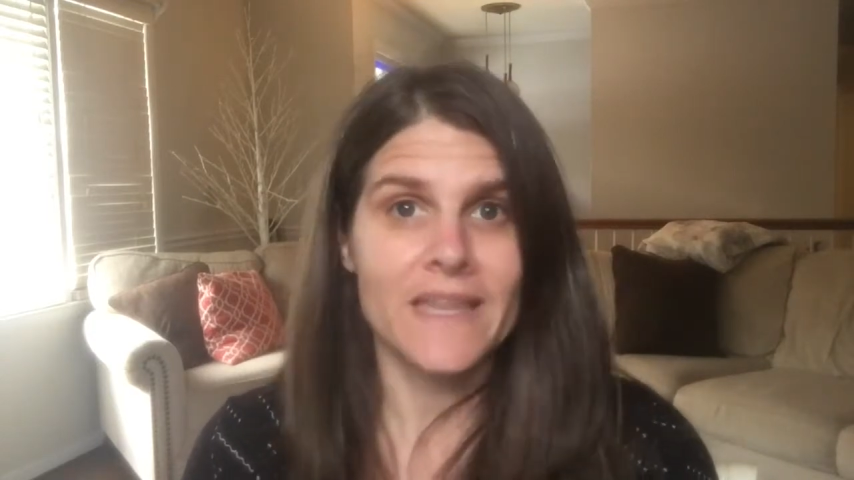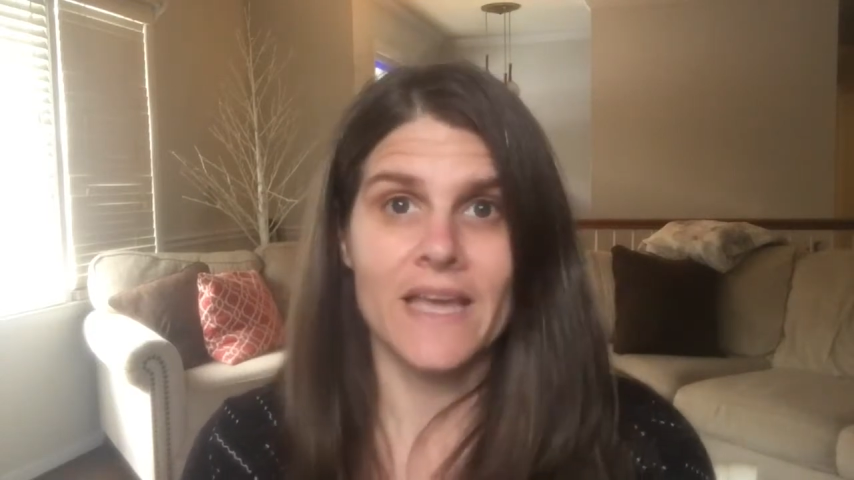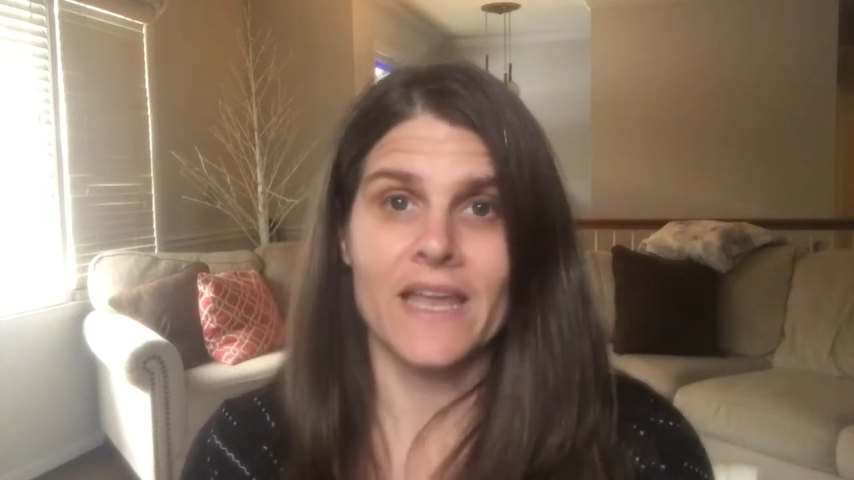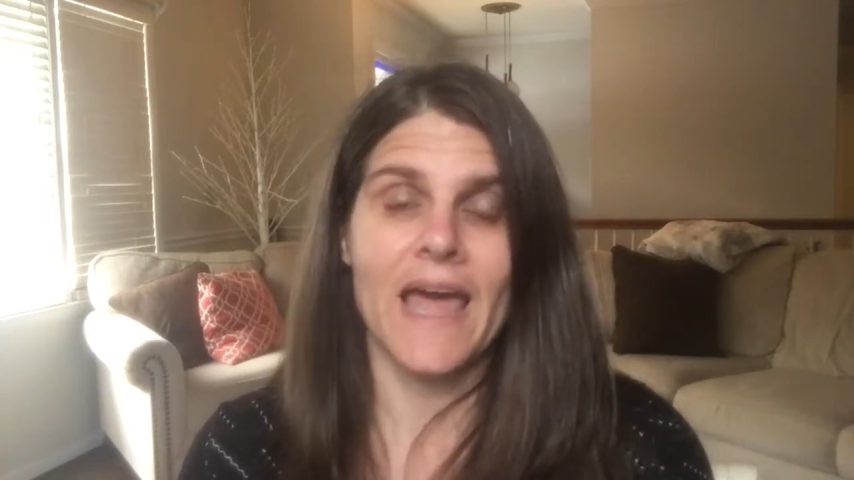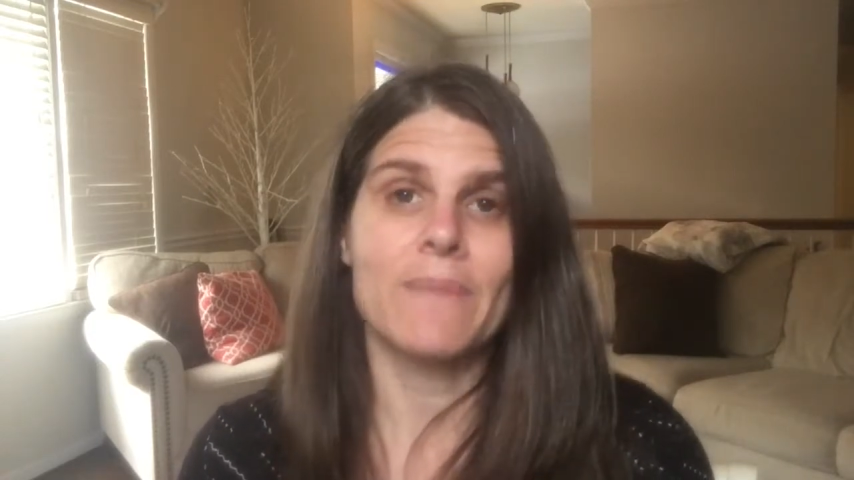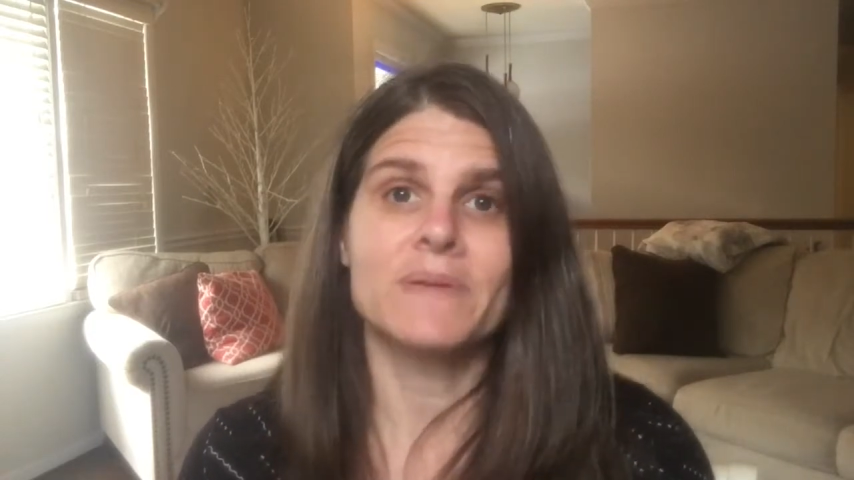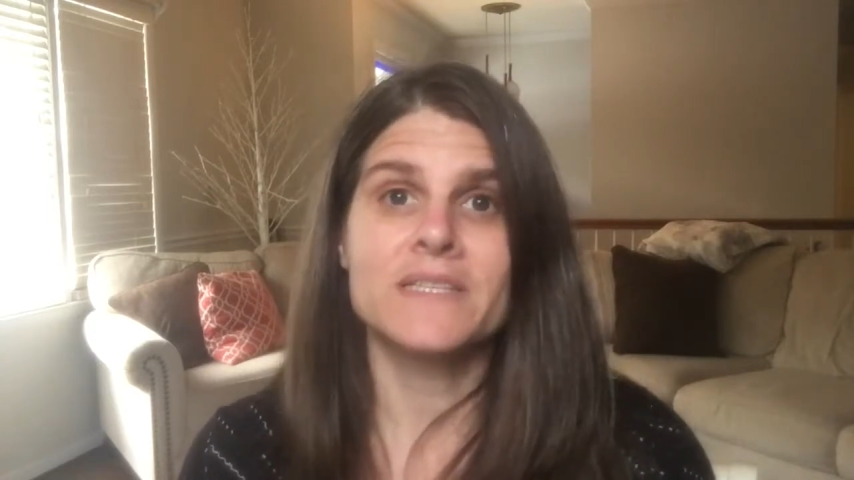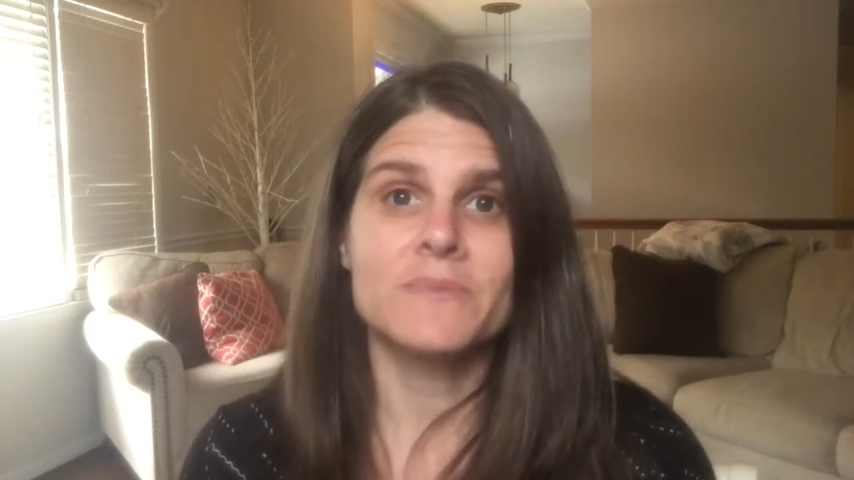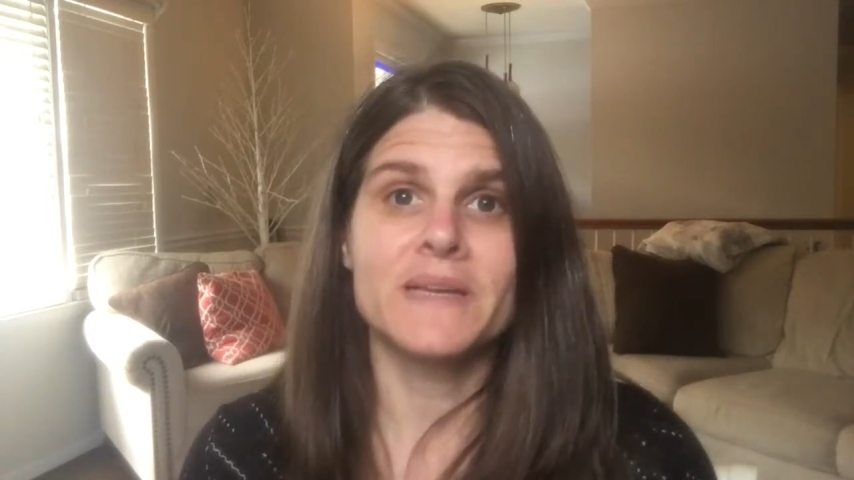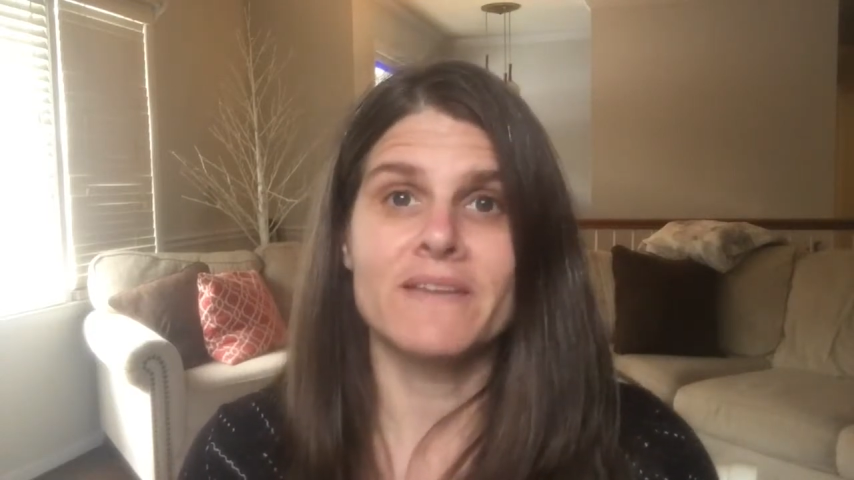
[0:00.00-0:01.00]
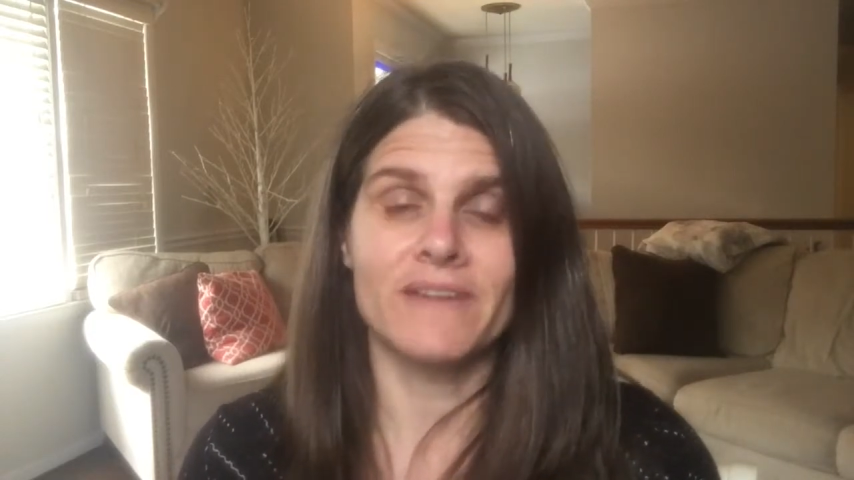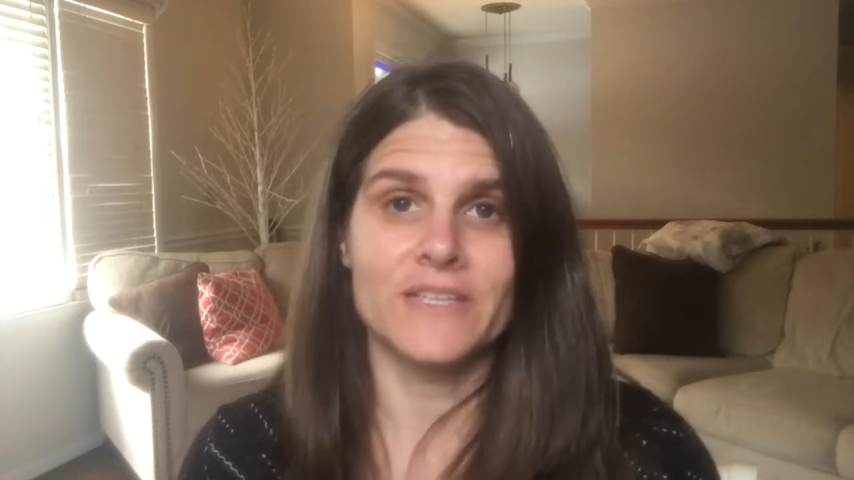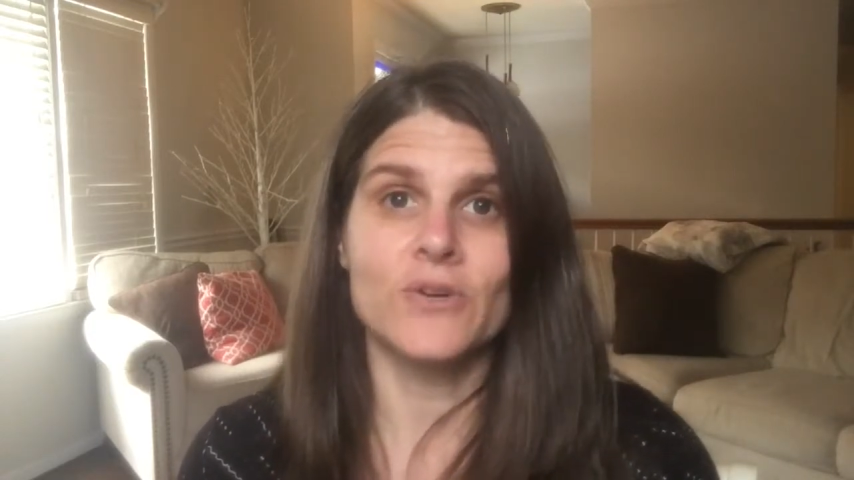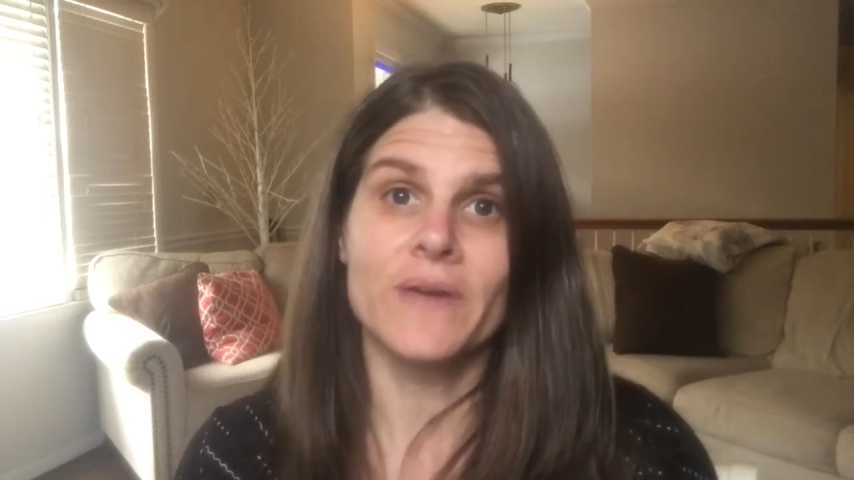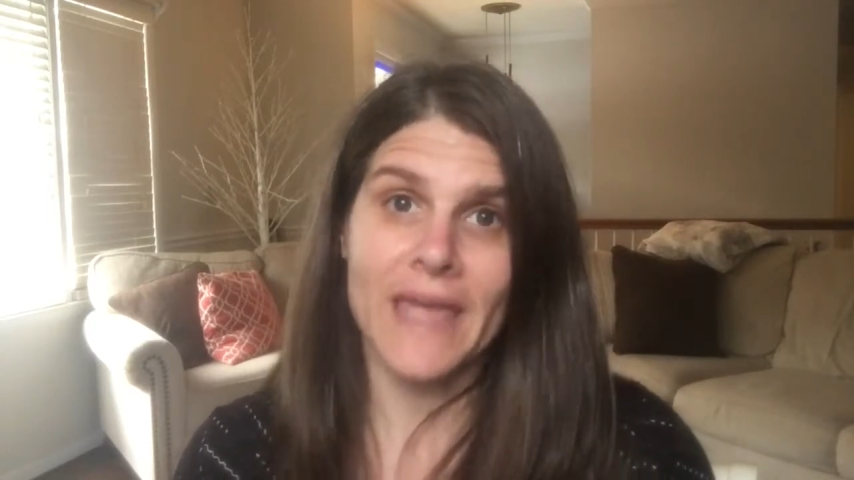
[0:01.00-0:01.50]
that could happen to me if I
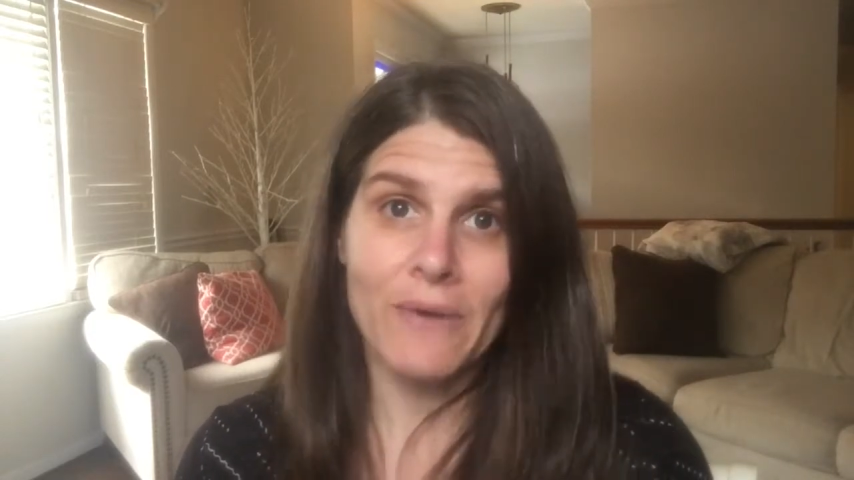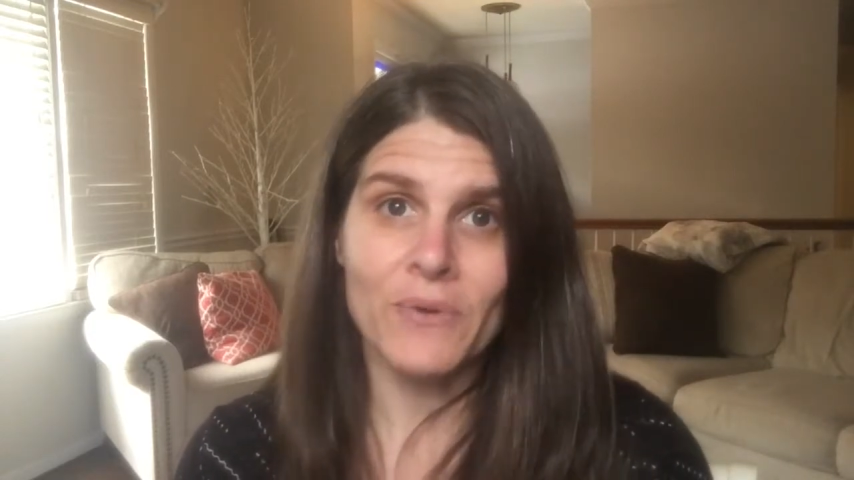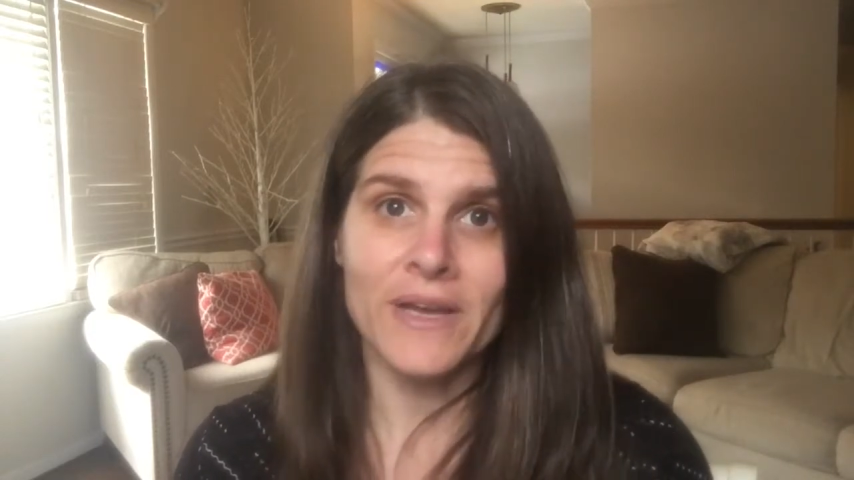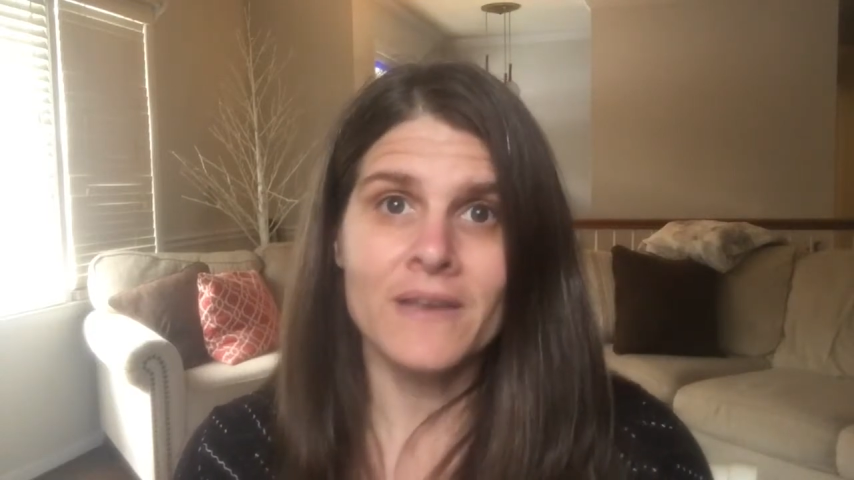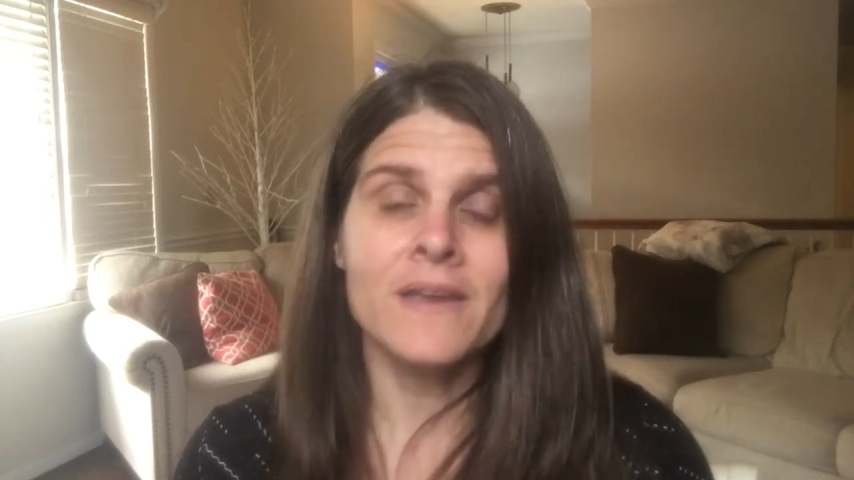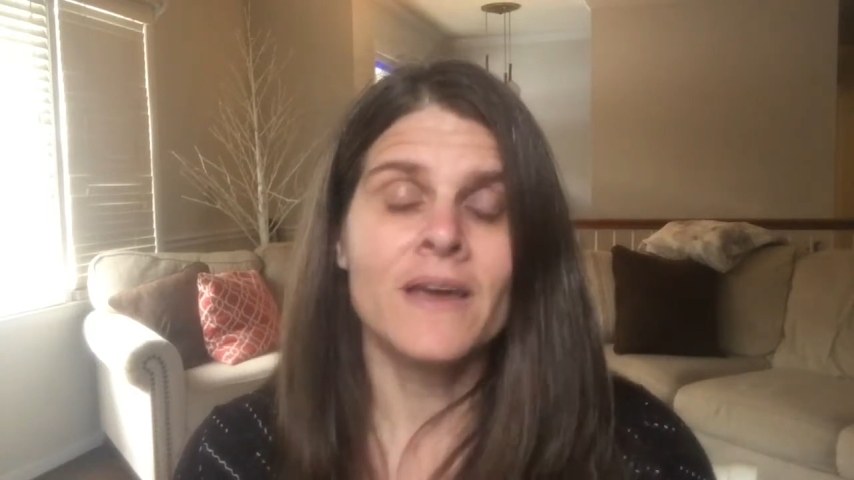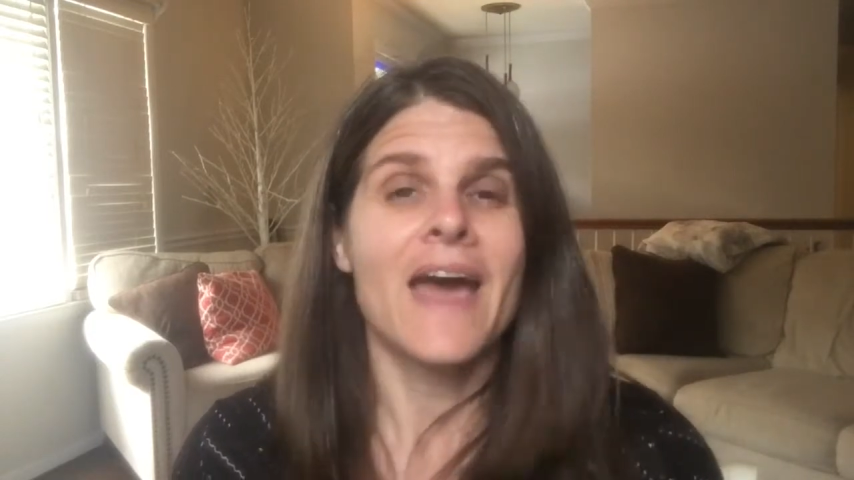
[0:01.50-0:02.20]
don't get one?